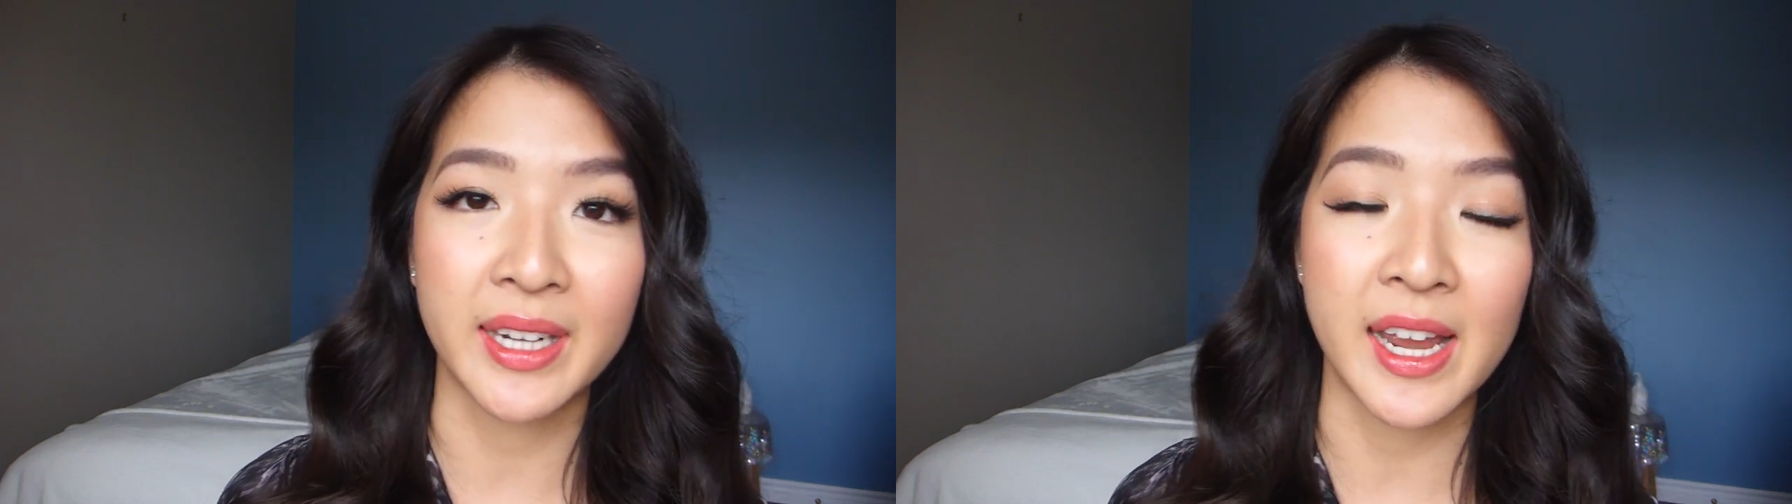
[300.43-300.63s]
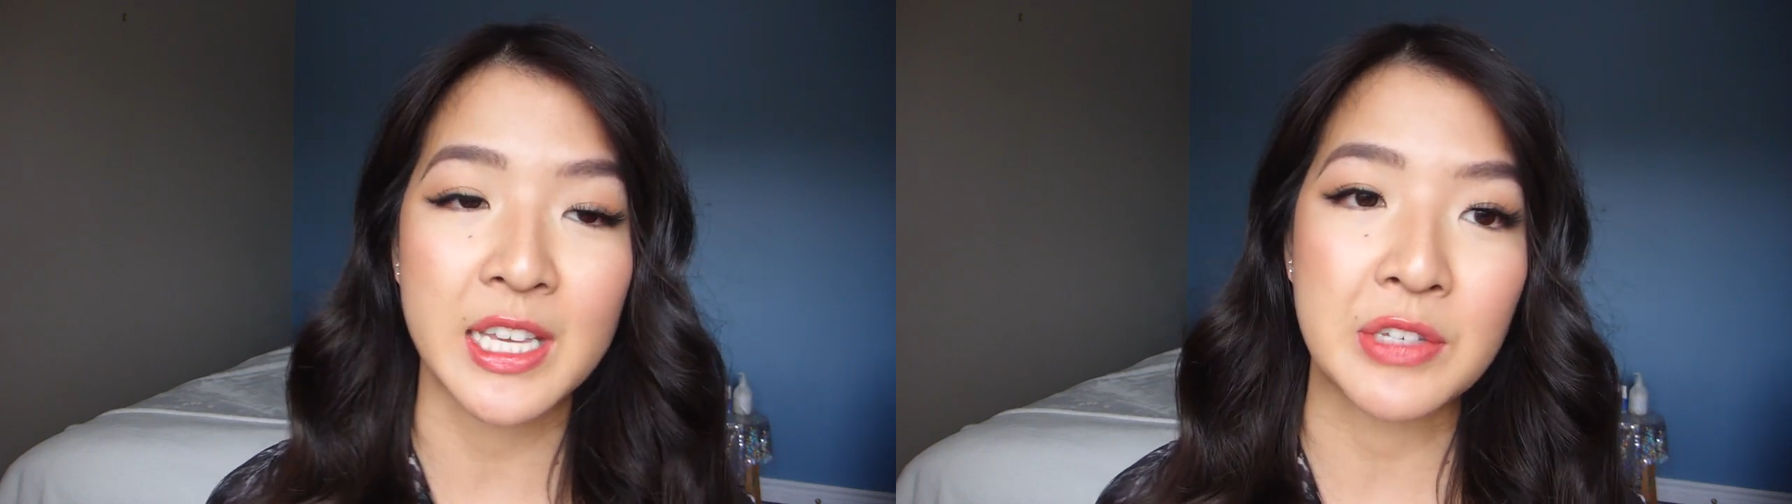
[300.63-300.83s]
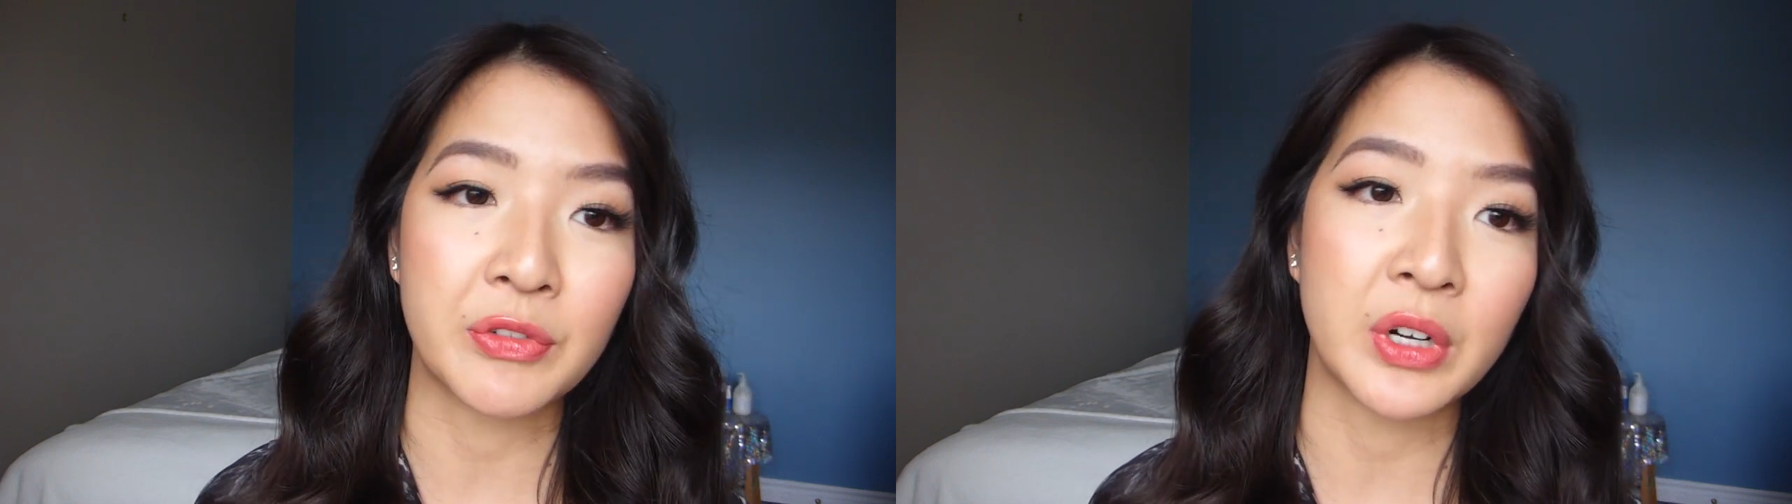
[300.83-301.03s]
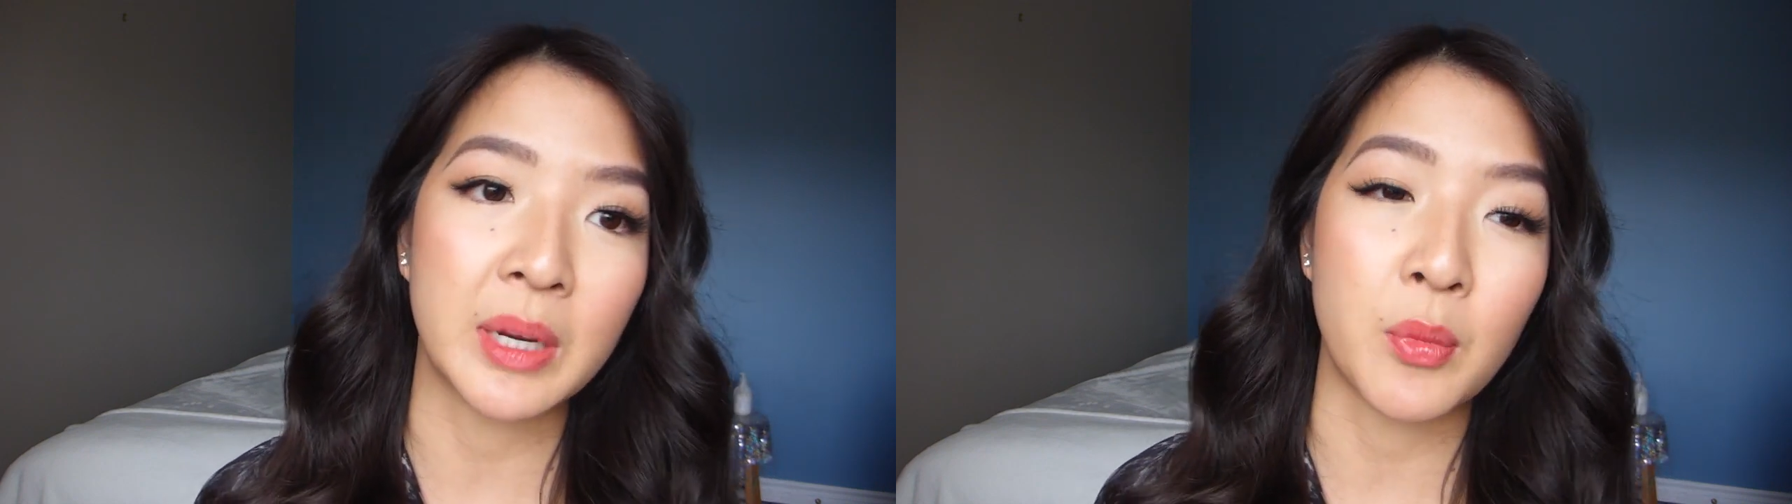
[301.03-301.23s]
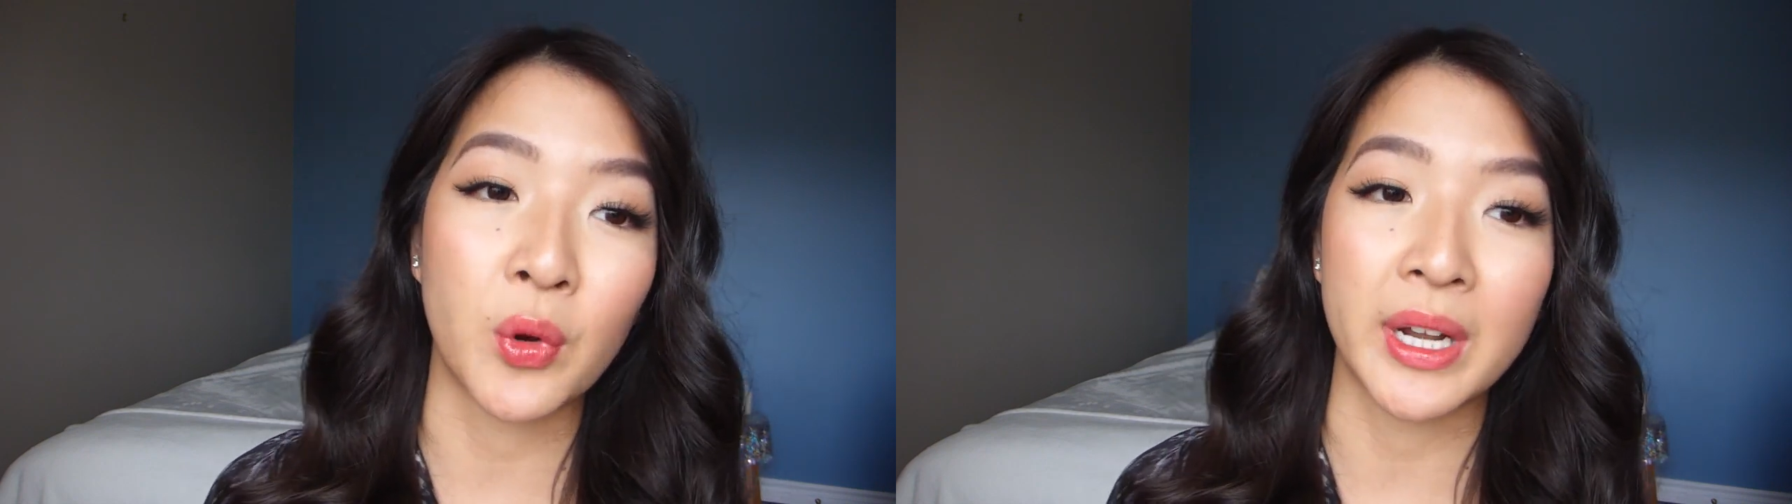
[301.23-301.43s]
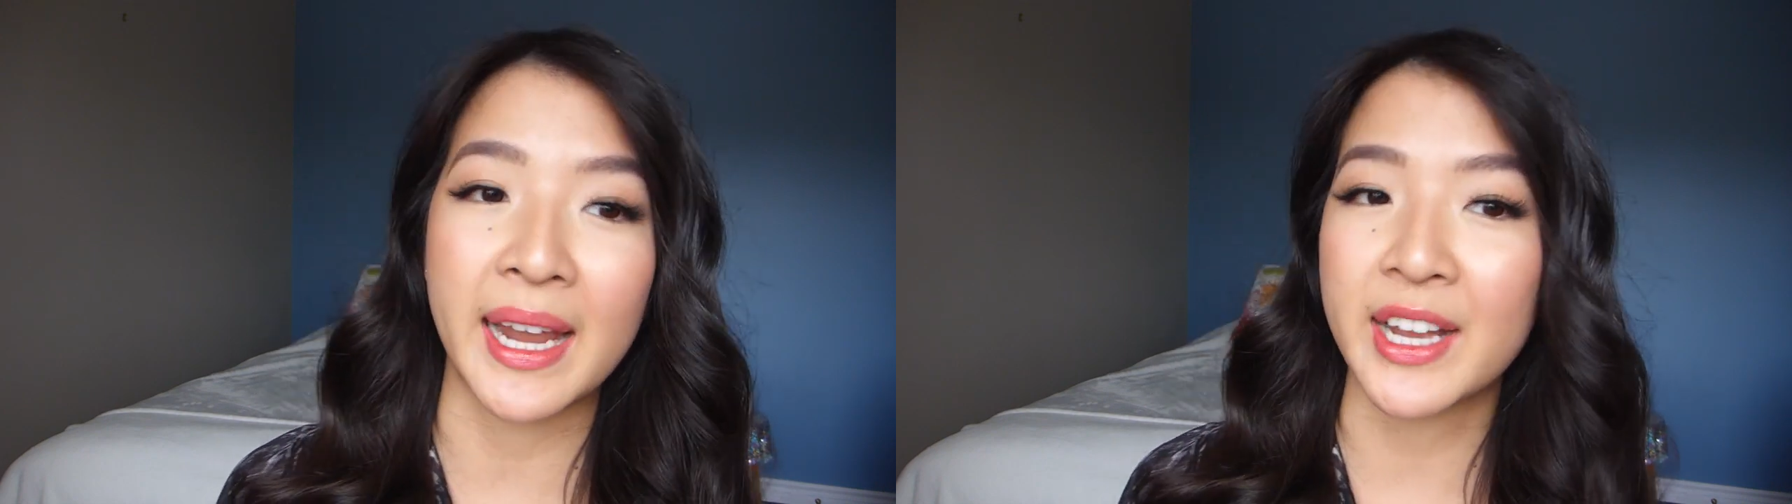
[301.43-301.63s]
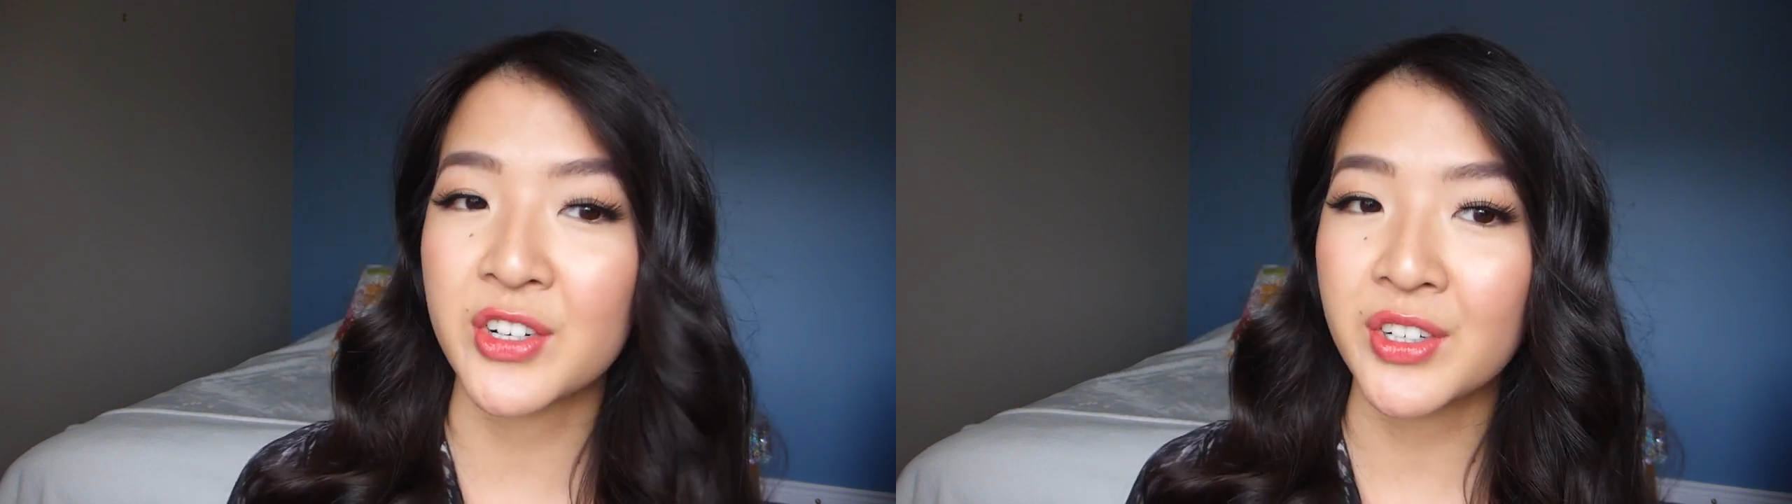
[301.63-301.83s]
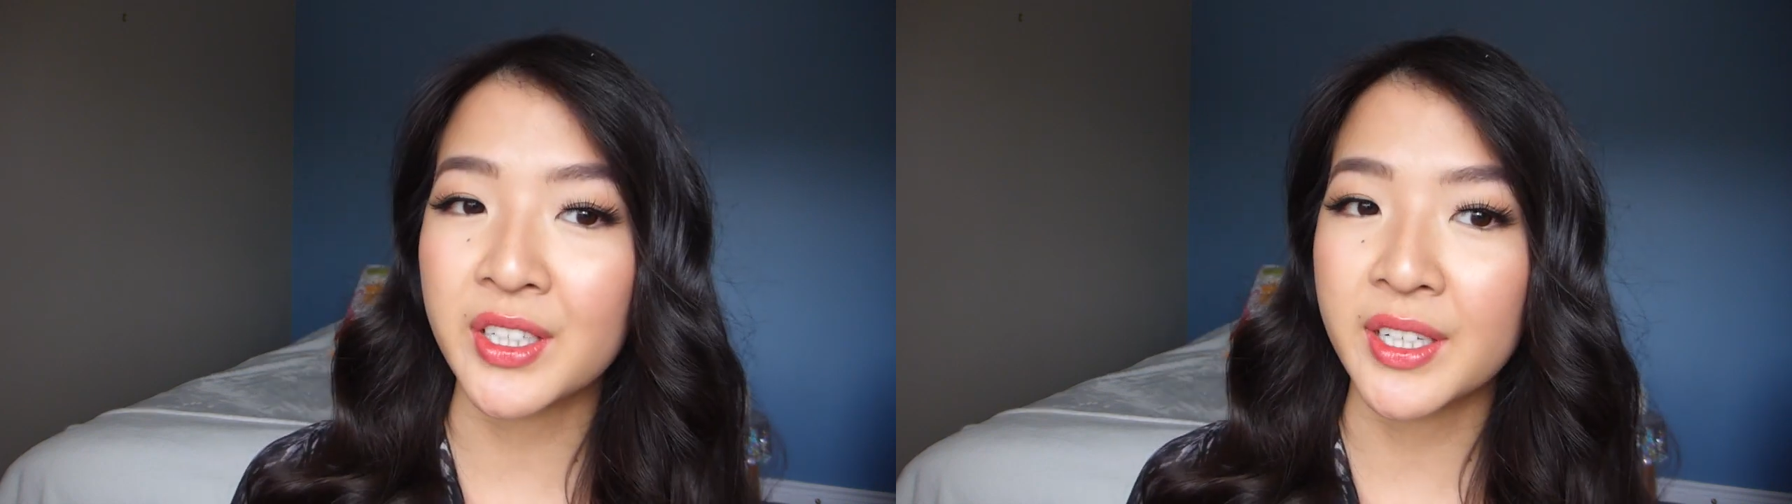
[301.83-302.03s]
nice for a more
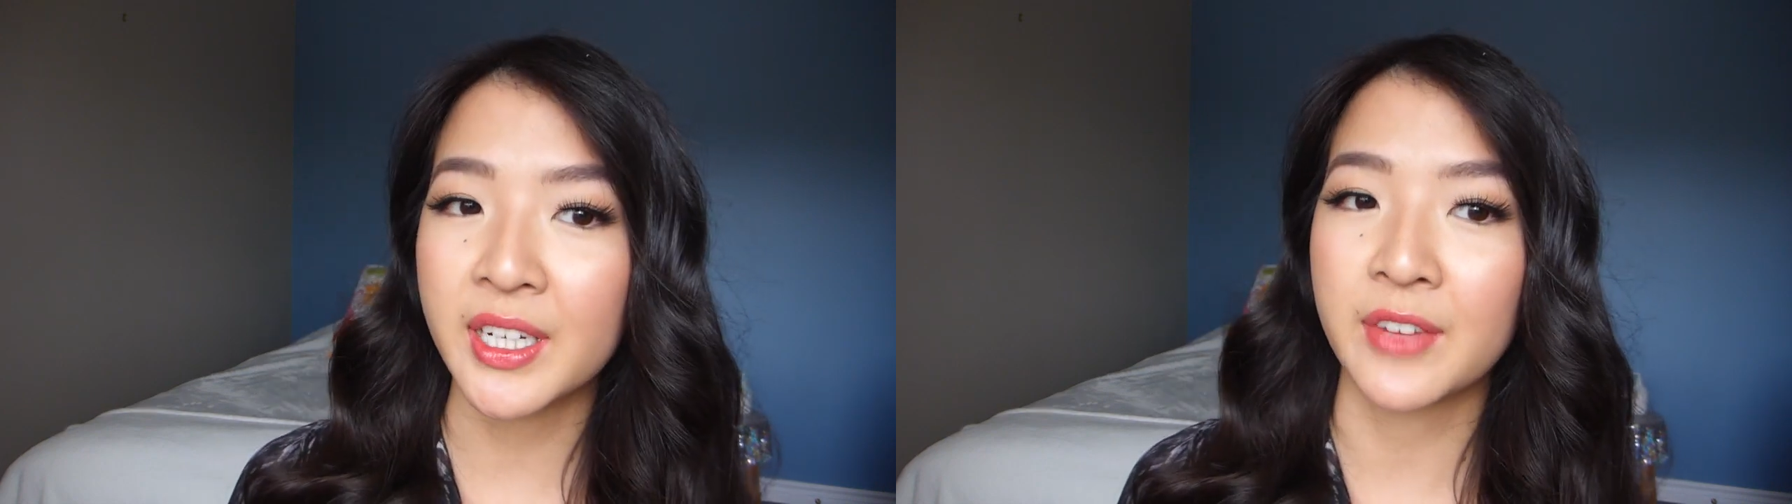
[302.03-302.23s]
natural look.